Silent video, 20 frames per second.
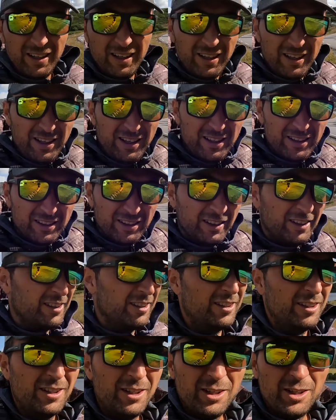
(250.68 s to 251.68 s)
here
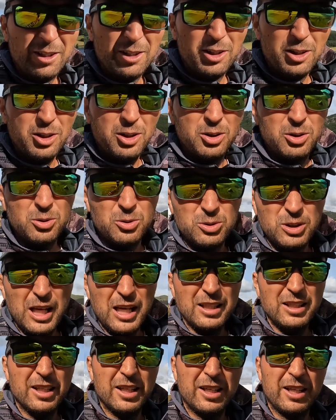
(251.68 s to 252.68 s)
to
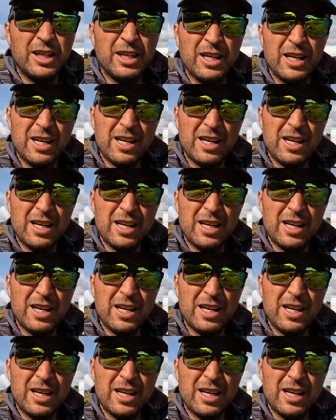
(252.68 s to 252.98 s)
take their